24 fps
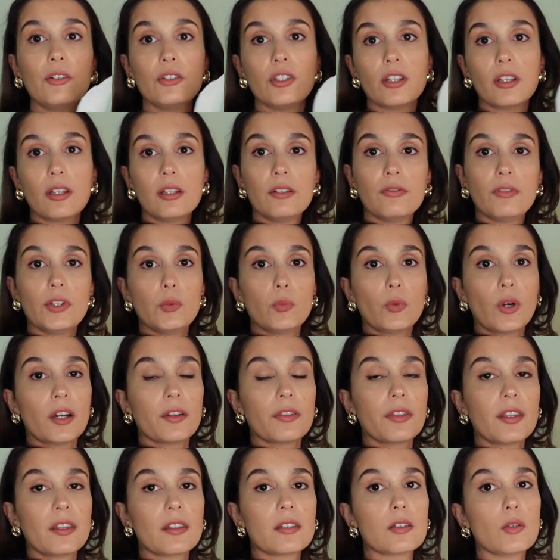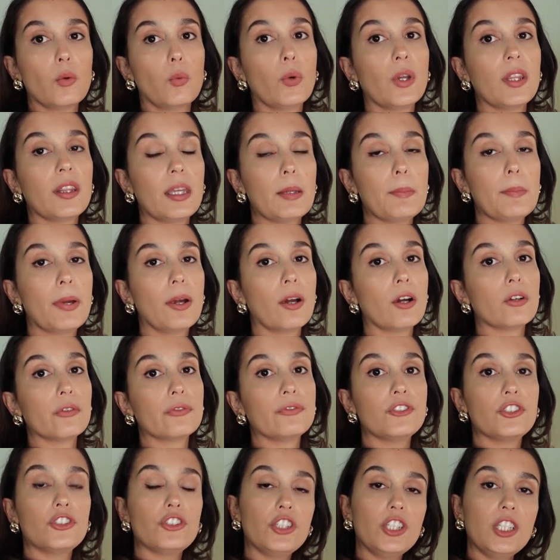You can even wear this with a pair
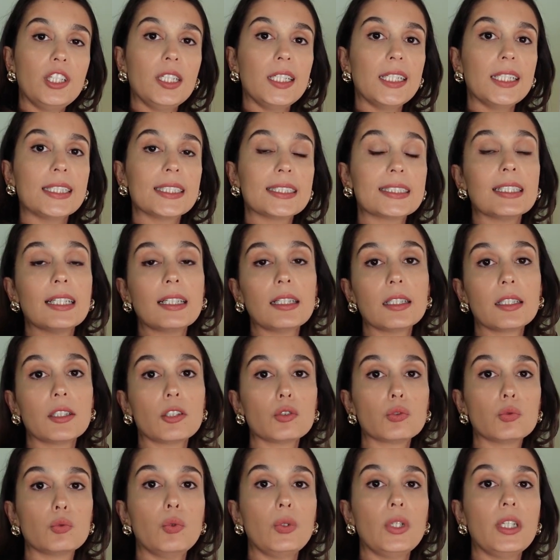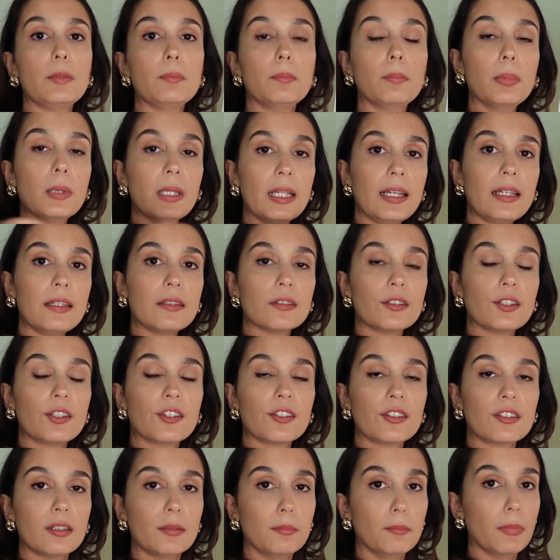of jeans, a little tweed blazer,
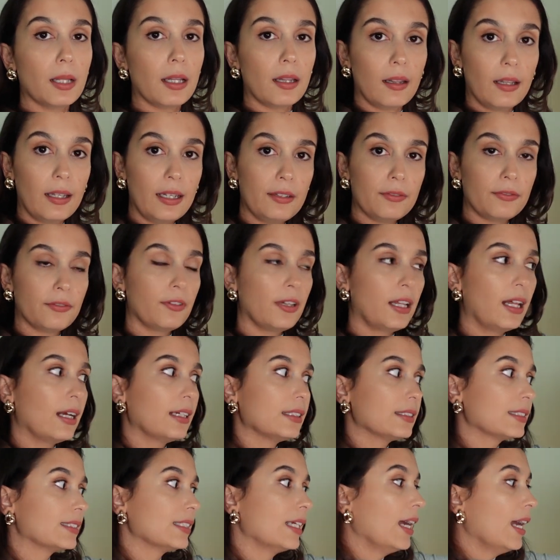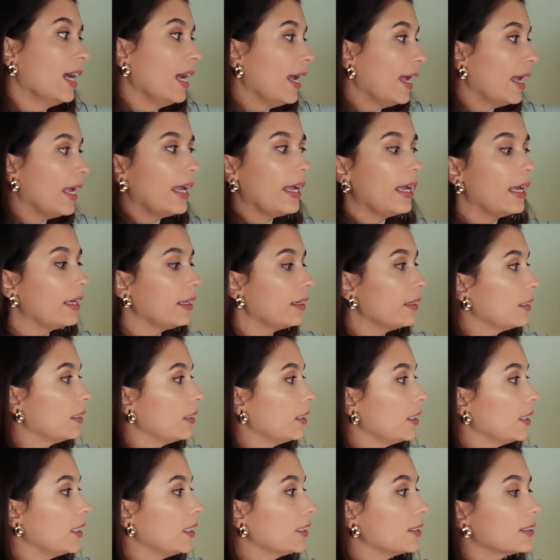some ballet flats,
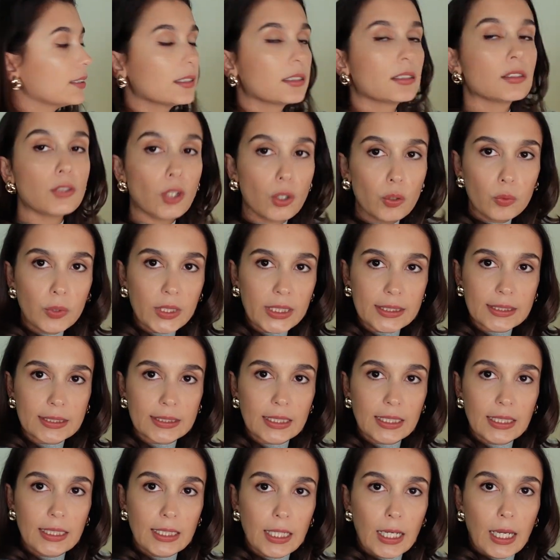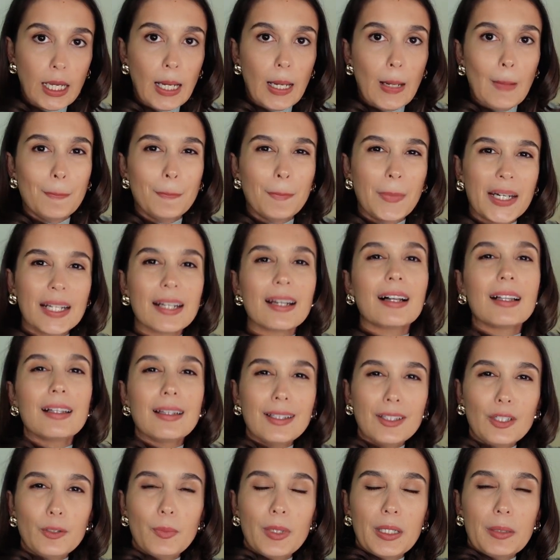and it's so easy, but a
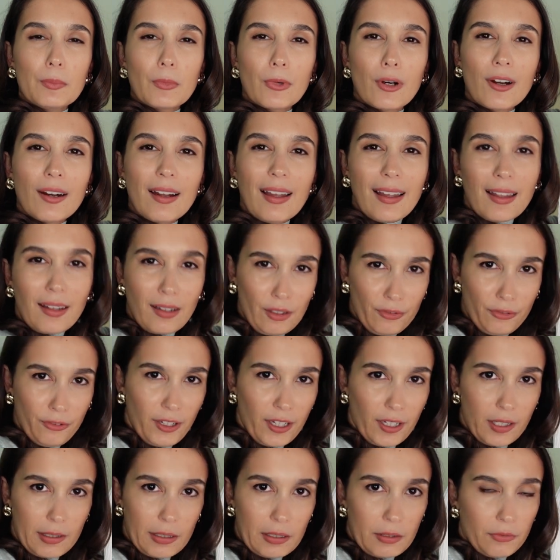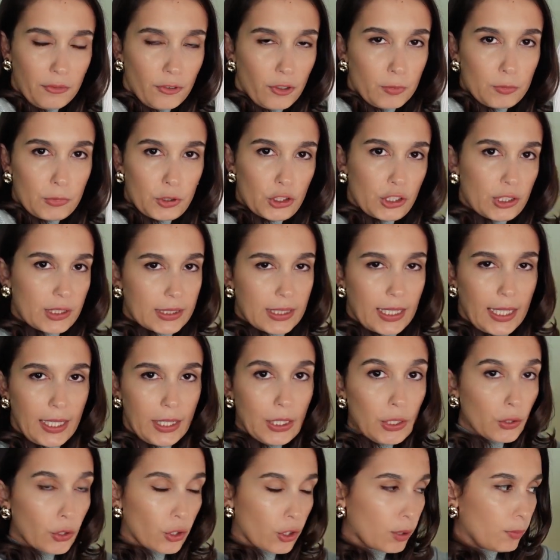little bit more elevated from just a
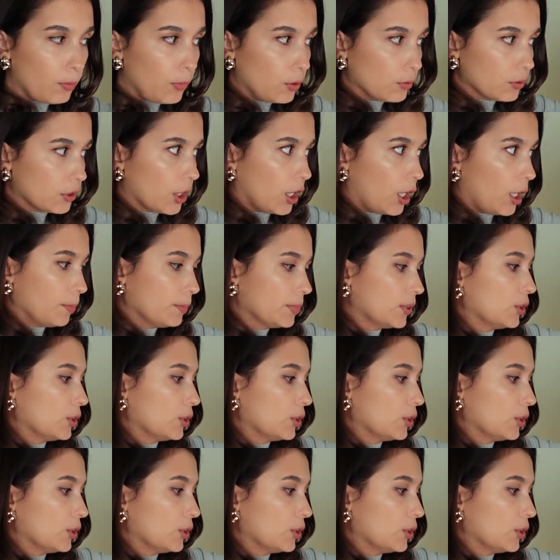normal top.